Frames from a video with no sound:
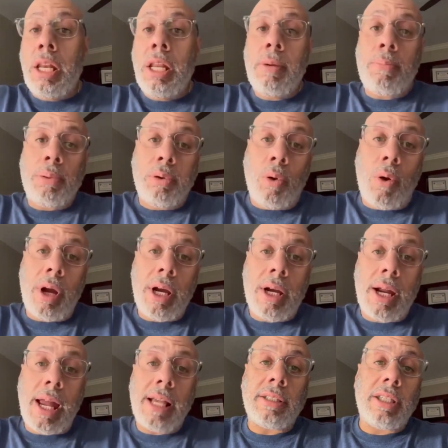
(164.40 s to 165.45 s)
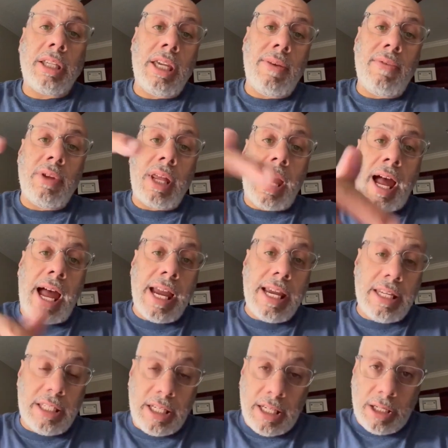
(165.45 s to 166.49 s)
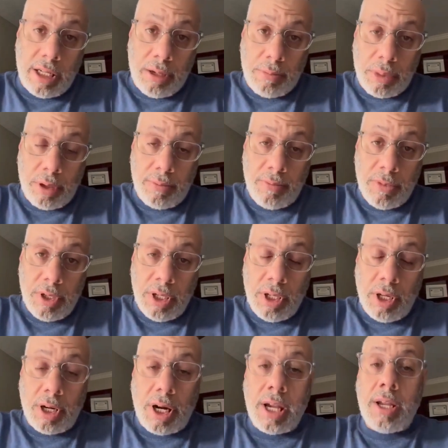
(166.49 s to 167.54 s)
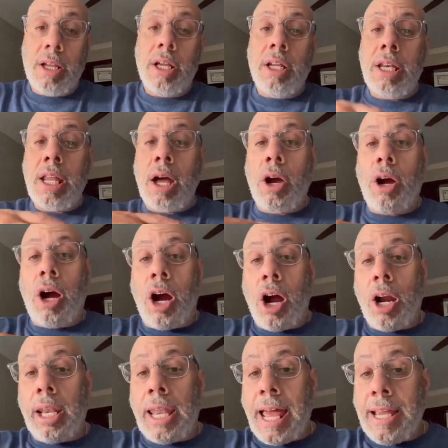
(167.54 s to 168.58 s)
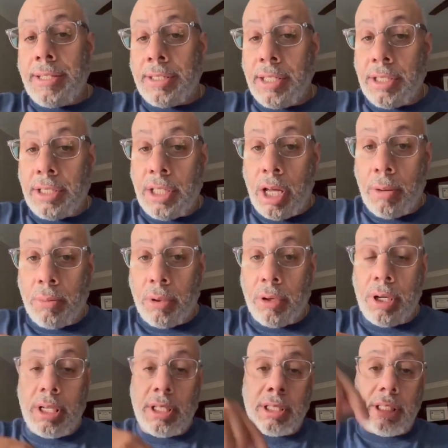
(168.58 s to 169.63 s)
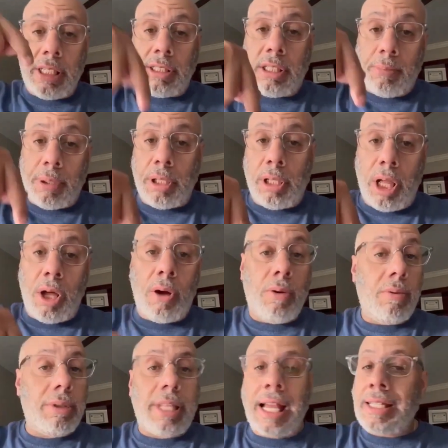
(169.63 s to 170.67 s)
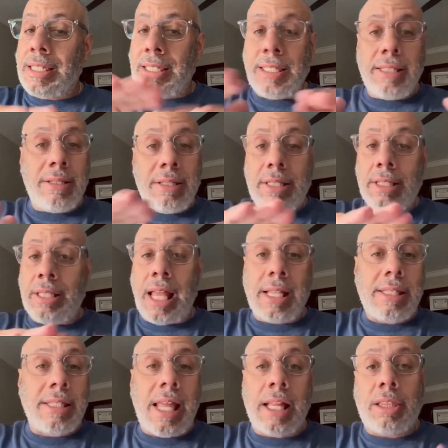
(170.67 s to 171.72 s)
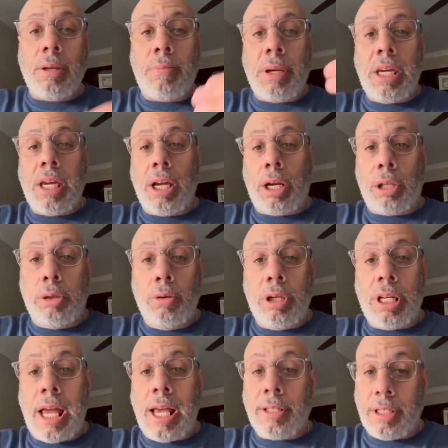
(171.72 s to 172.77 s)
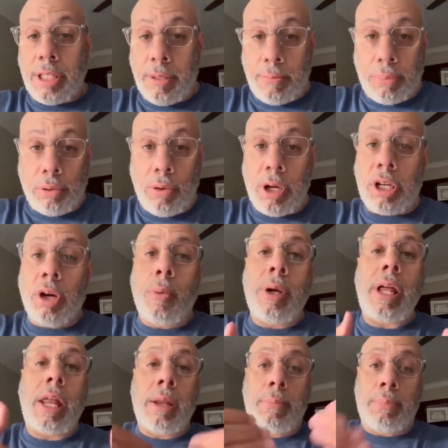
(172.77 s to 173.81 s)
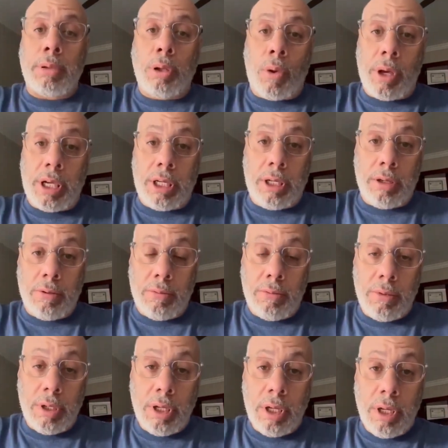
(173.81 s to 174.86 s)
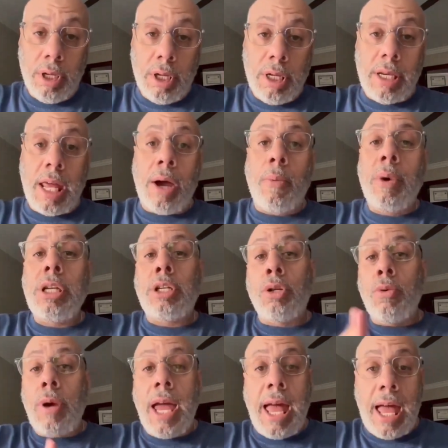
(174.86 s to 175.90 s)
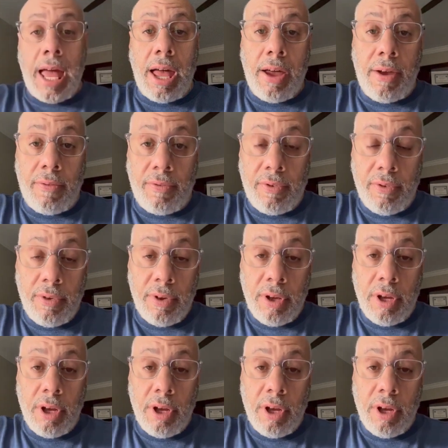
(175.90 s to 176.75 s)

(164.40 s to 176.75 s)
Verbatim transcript: an employer has to give you their ID number. All right. Now, our license number is listed below. That's that's not to be included as an employer because we're not employing you. Now, we do have